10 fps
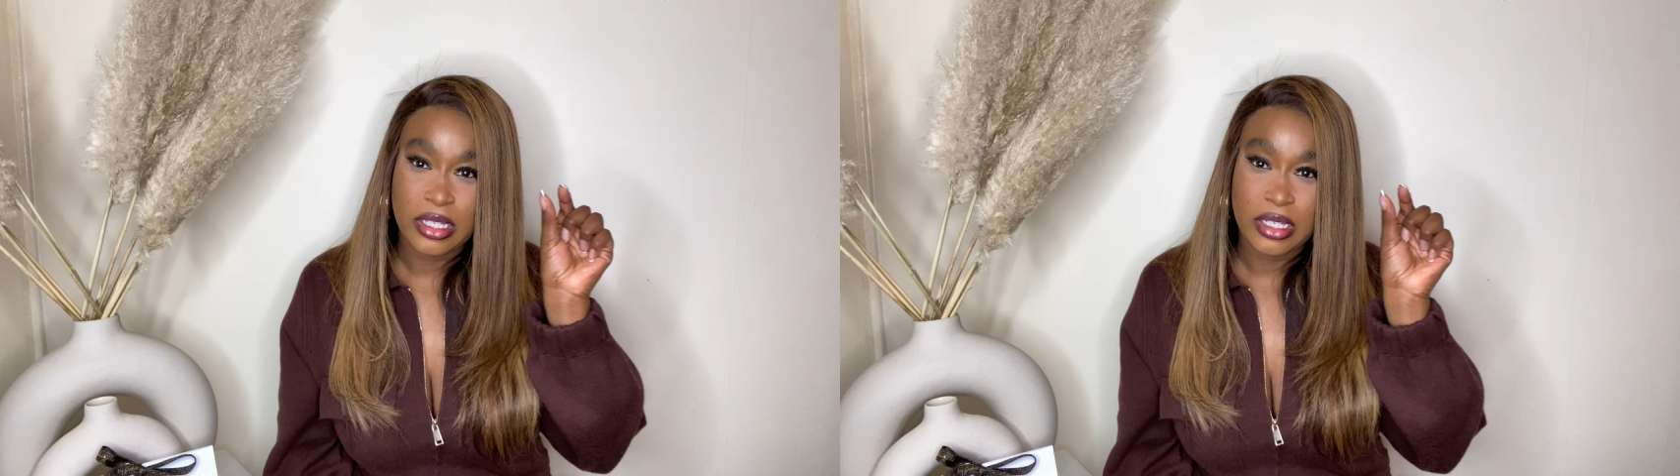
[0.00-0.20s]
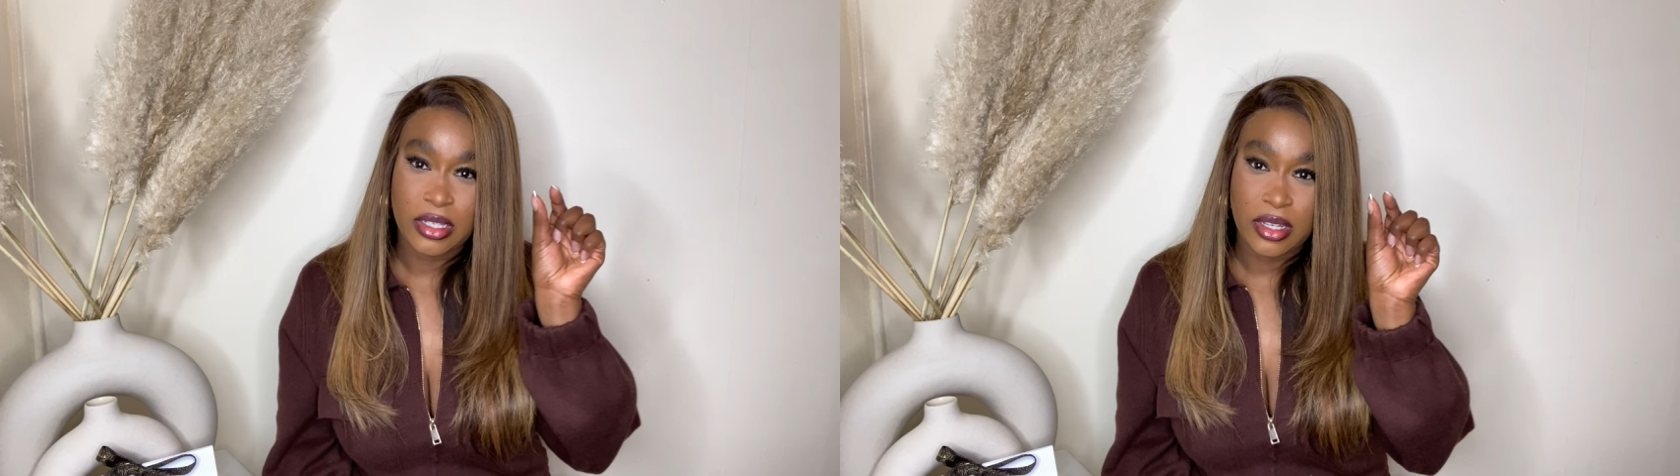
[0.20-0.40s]

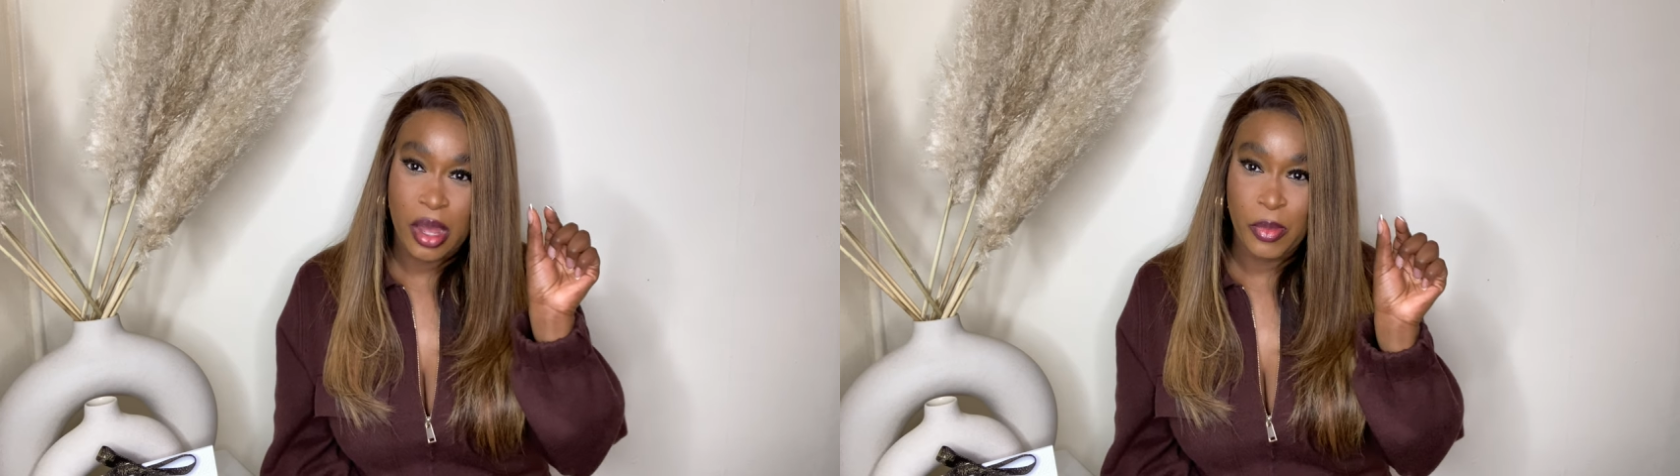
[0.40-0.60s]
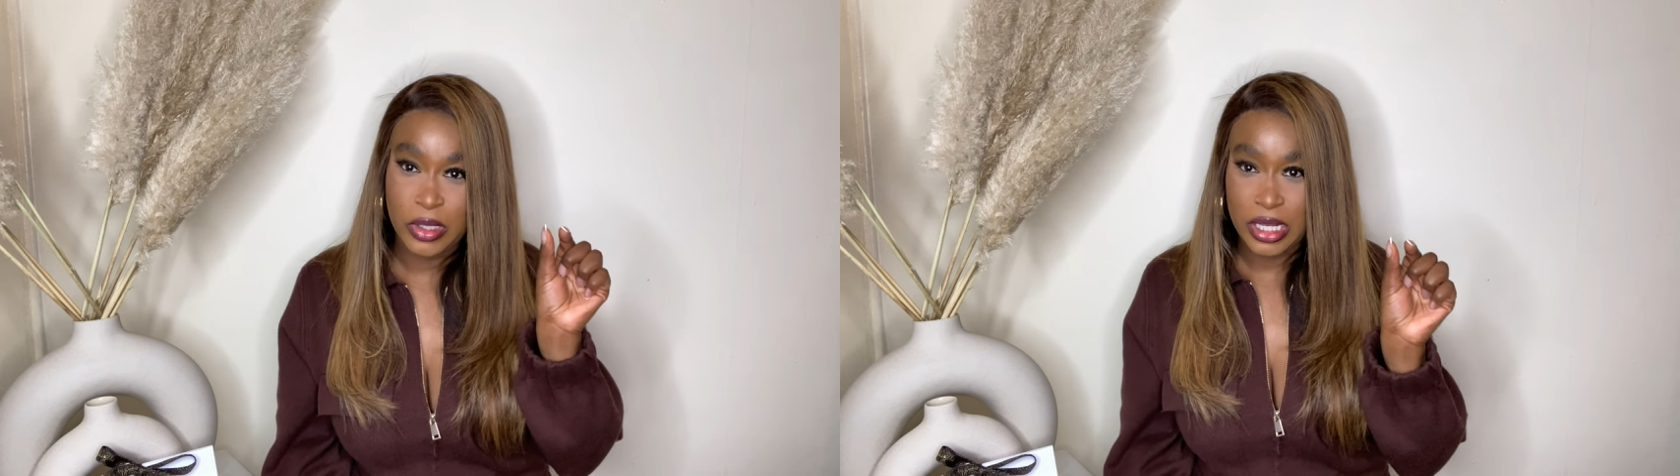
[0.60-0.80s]

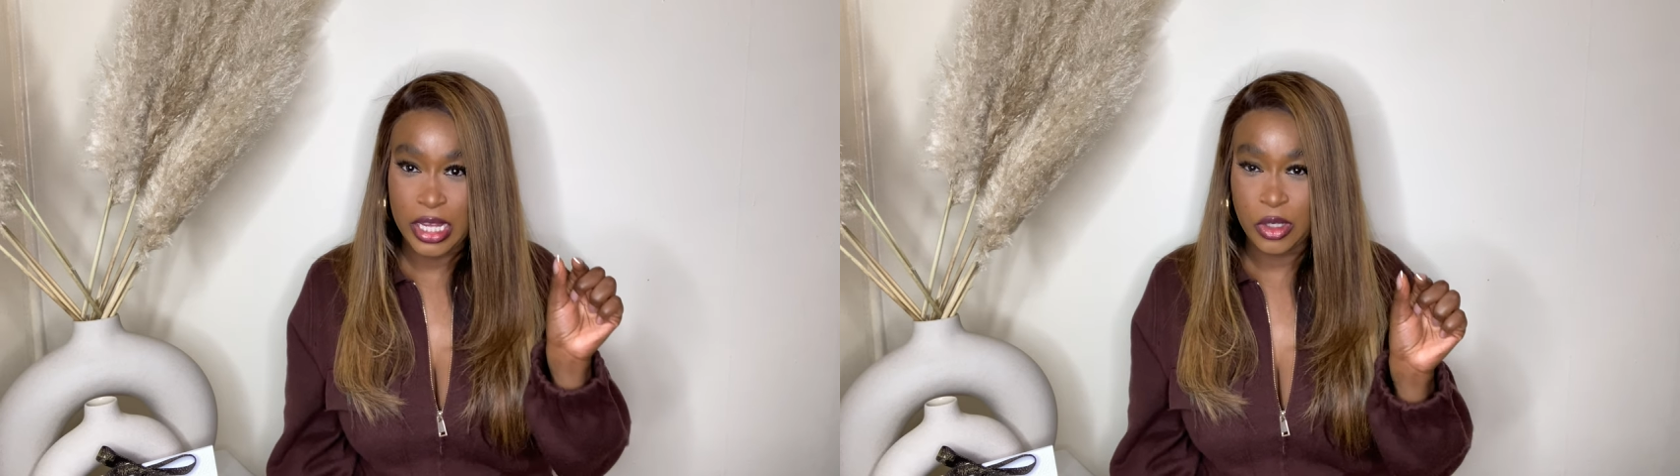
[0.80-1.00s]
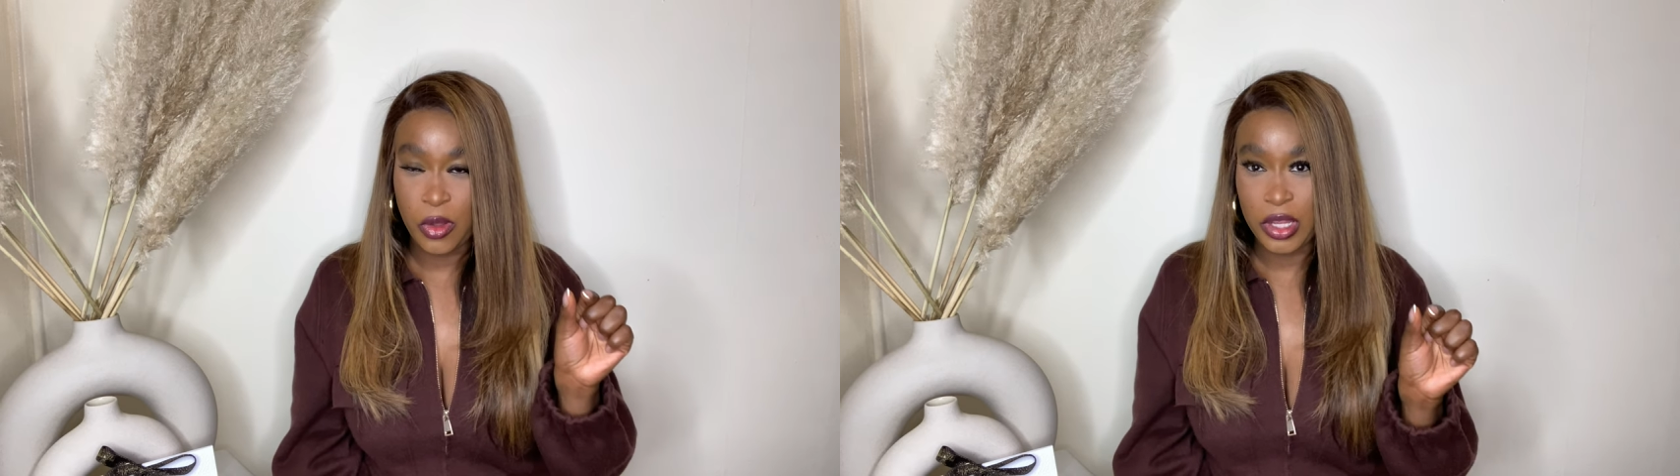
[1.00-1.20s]

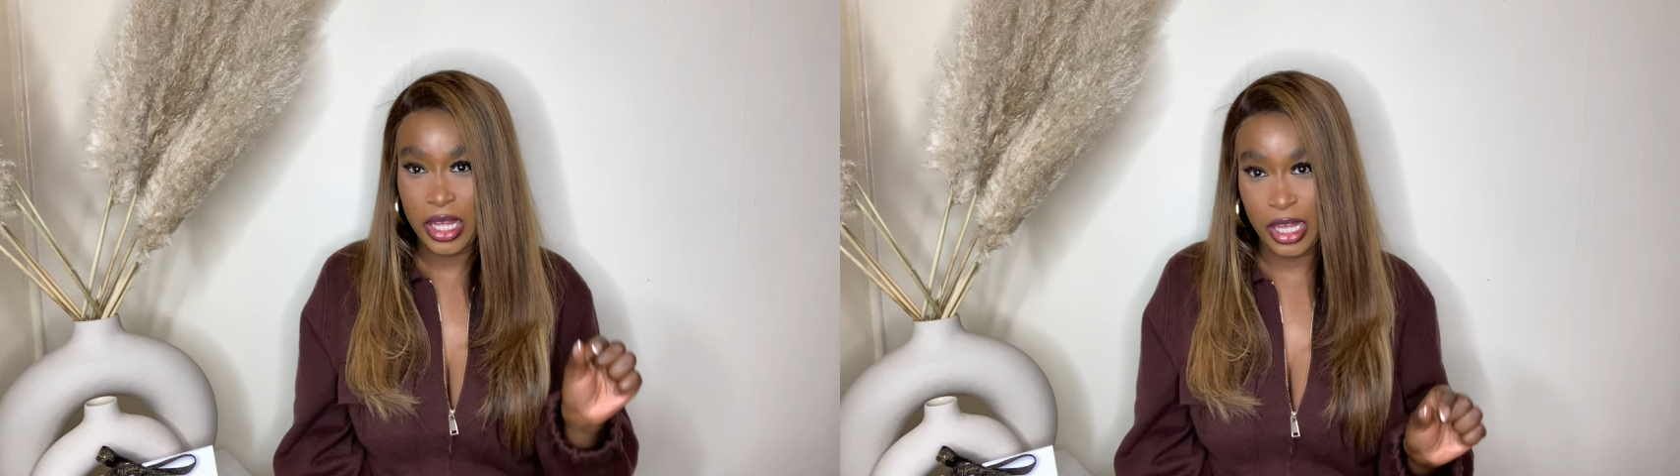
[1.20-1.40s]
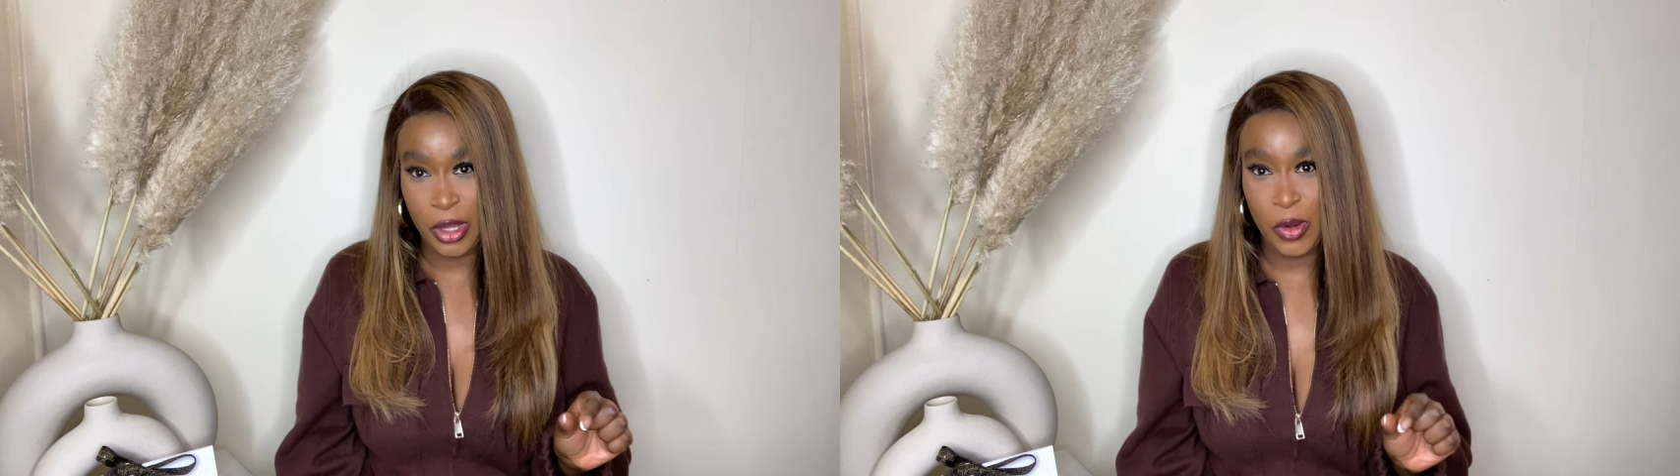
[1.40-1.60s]
Diamante's on the
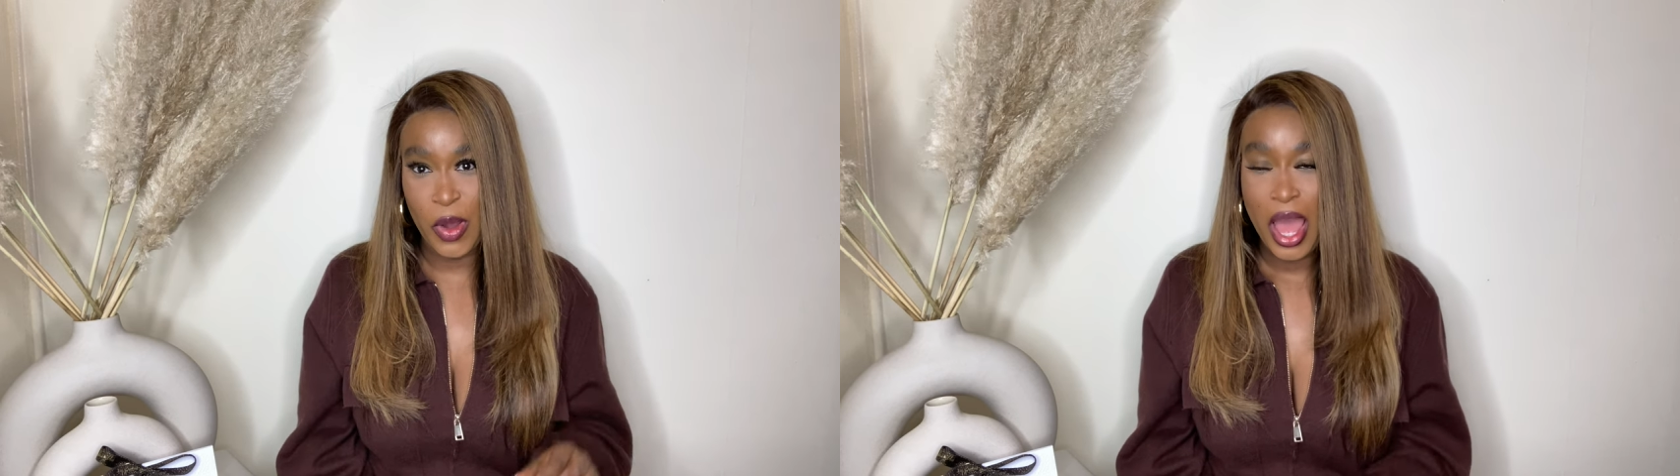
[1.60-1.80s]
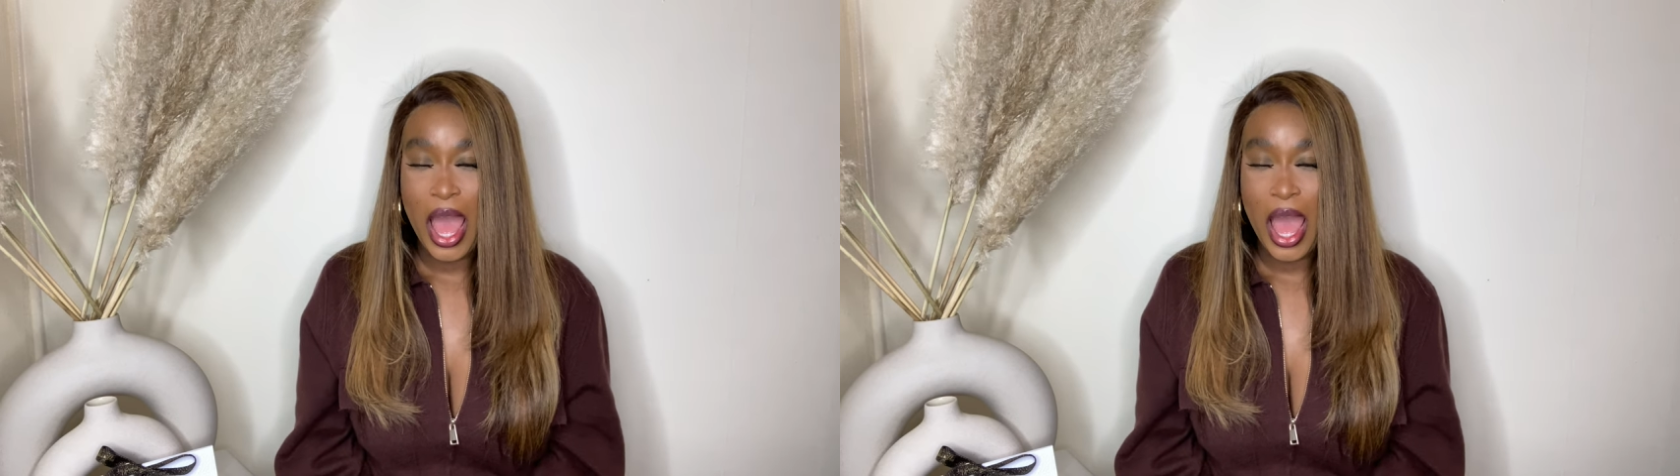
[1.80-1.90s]
heel.